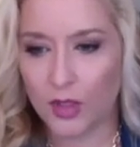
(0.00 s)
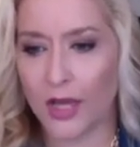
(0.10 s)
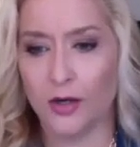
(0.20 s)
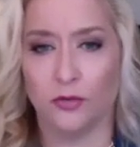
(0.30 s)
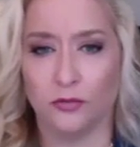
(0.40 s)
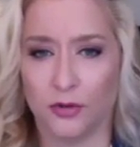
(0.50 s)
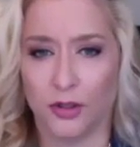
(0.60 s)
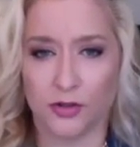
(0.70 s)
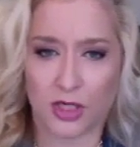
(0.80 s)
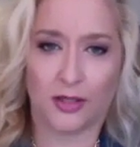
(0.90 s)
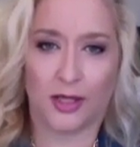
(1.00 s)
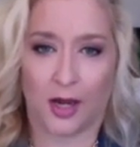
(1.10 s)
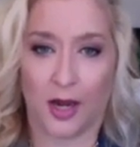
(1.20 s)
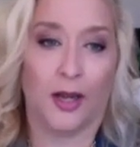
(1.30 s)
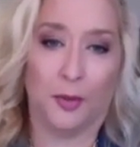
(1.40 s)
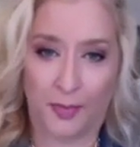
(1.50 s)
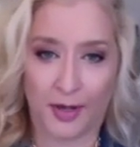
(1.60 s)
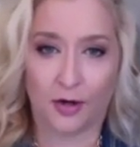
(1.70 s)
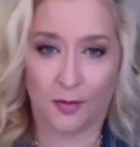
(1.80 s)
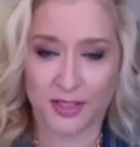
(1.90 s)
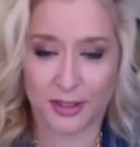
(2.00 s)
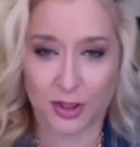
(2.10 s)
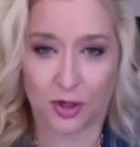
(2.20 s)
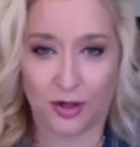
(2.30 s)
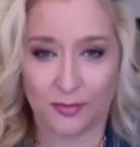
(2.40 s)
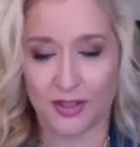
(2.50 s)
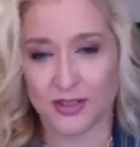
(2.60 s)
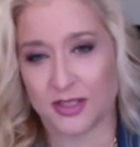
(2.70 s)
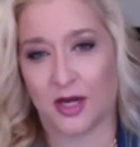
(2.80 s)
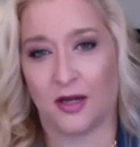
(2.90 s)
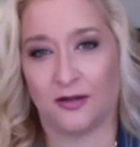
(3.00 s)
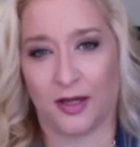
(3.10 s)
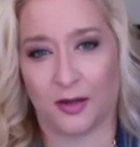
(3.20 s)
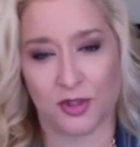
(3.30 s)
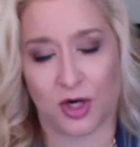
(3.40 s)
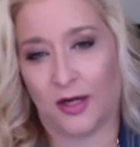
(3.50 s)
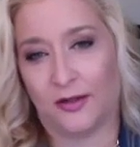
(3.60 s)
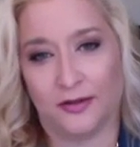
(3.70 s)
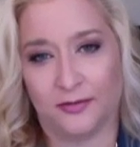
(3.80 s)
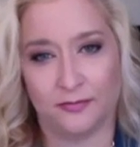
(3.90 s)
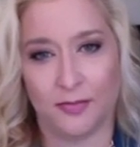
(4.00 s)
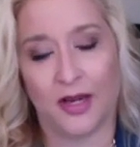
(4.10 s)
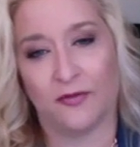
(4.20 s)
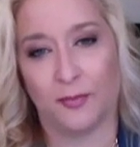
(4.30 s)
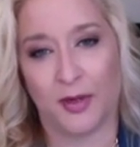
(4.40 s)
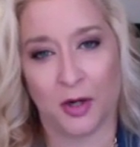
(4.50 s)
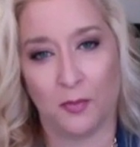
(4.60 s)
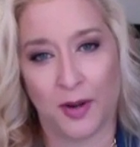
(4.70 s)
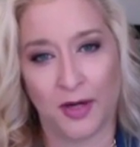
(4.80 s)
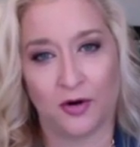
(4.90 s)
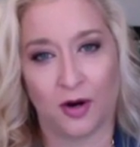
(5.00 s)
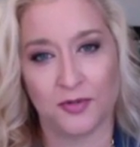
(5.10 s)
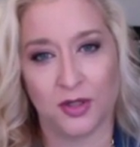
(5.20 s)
I don't, you know, it's not like I am a bankruptcy attorney, but it's not like I'm trying to make everybody go bankrupt.